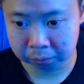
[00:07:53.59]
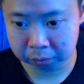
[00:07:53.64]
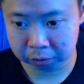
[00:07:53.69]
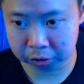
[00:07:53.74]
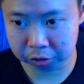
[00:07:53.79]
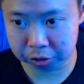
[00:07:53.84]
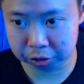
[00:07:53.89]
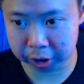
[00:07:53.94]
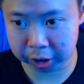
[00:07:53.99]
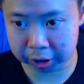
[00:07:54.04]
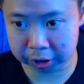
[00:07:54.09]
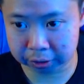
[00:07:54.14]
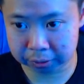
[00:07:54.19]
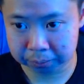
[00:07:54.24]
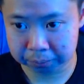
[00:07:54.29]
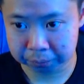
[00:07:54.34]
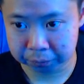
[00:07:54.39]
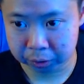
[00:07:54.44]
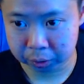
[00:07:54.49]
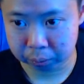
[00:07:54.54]
Just drag
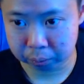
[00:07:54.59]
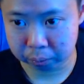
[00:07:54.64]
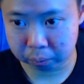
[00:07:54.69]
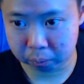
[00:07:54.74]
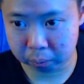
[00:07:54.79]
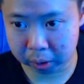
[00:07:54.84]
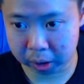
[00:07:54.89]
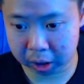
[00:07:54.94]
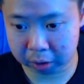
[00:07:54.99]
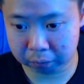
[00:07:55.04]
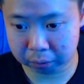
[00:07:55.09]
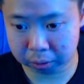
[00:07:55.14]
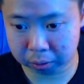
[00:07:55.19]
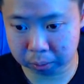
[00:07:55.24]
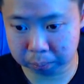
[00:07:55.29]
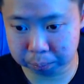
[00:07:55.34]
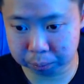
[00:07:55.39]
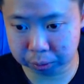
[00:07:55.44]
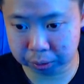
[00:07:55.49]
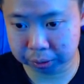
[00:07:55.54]
whatever you want
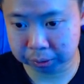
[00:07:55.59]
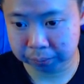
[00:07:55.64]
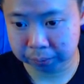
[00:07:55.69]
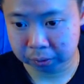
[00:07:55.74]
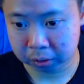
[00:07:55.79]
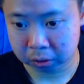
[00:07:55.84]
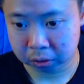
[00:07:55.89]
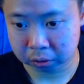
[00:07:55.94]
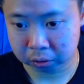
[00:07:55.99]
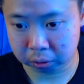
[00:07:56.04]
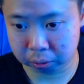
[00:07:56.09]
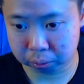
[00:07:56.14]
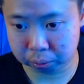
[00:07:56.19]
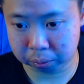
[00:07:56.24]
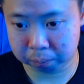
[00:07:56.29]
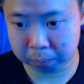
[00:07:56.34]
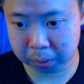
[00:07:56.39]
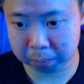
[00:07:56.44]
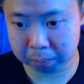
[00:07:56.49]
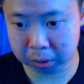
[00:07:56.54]
to put. So
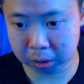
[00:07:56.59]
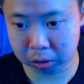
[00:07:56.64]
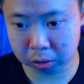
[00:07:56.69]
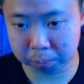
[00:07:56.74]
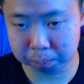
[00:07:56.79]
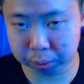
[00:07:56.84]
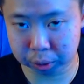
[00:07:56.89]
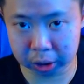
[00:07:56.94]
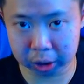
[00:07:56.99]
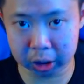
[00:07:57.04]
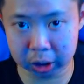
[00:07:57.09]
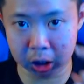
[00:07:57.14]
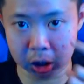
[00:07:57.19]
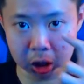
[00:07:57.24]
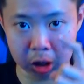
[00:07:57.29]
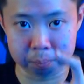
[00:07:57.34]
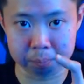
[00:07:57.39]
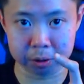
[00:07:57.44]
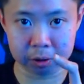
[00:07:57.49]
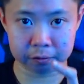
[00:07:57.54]
remember to put it
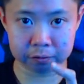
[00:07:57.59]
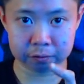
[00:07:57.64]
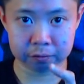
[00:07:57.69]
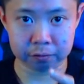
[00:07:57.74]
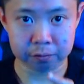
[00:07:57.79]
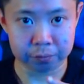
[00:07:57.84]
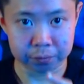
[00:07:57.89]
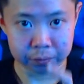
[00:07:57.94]
above